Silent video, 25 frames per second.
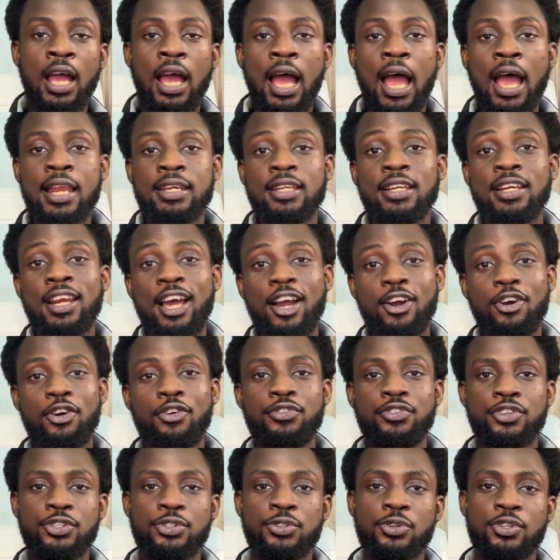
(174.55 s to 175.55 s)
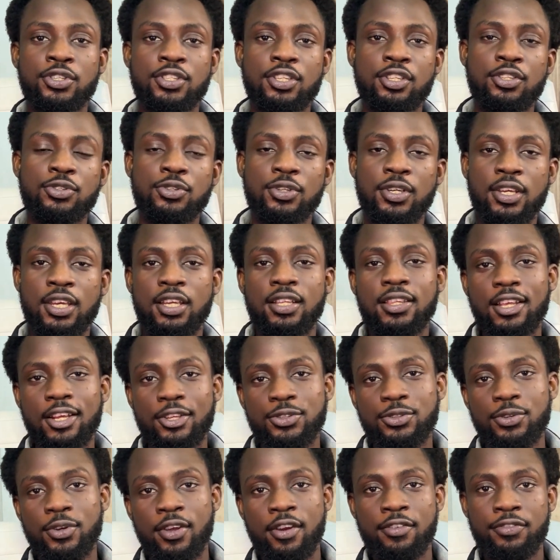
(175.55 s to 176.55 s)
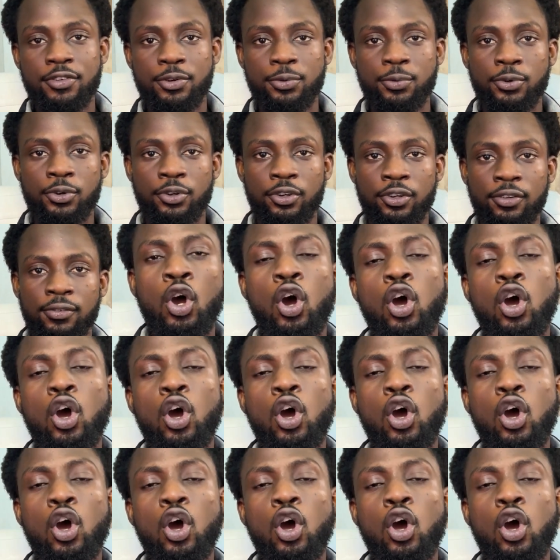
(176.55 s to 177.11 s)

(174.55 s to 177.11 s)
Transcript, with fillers: and the lack of resources to cater to everyone.